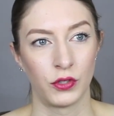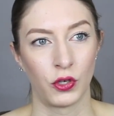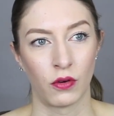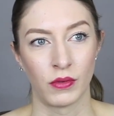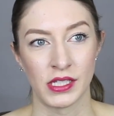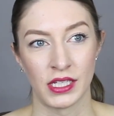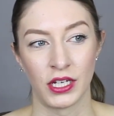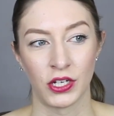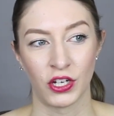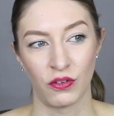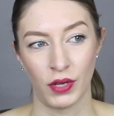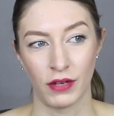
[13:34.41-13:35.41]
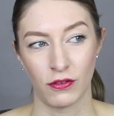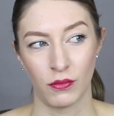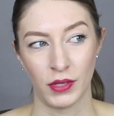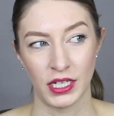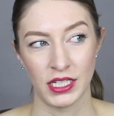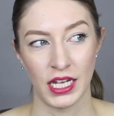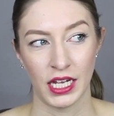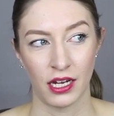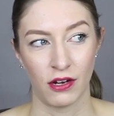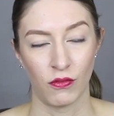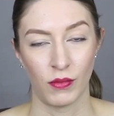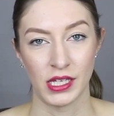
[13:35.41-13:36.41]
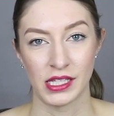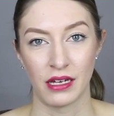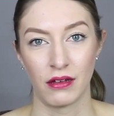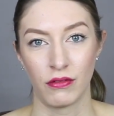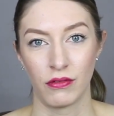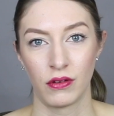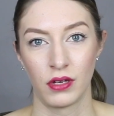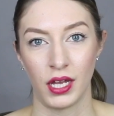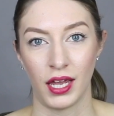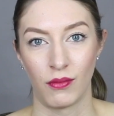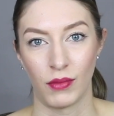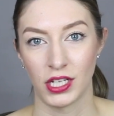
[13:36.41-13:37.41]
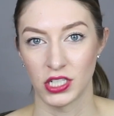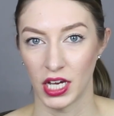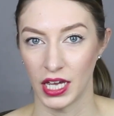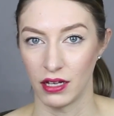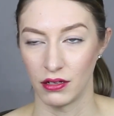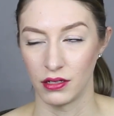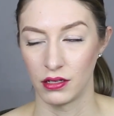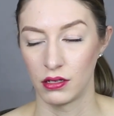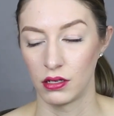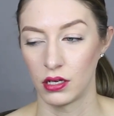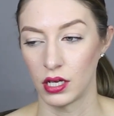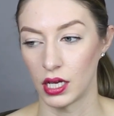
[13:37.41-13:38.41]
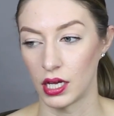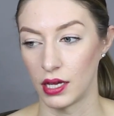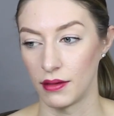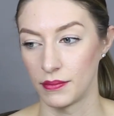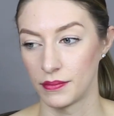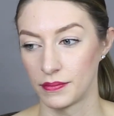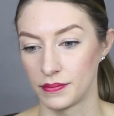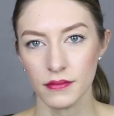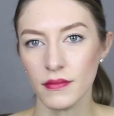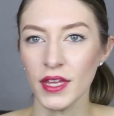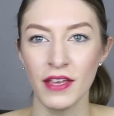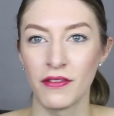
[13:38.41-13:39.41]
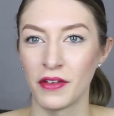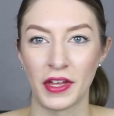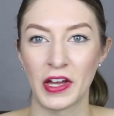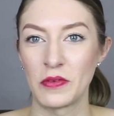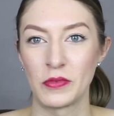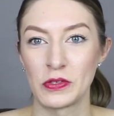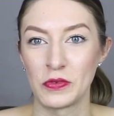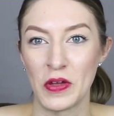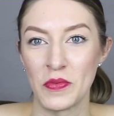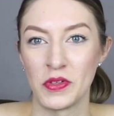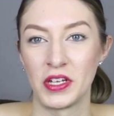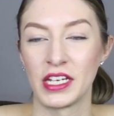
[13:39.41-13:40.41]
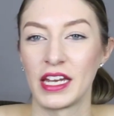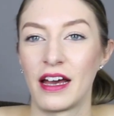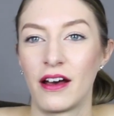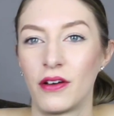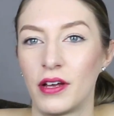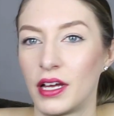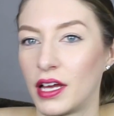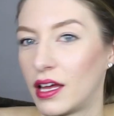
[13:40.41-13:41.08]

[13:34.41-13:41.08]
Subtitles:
nor was it a good way for me to take care of myself and my child. I feel like I'm just rambling now.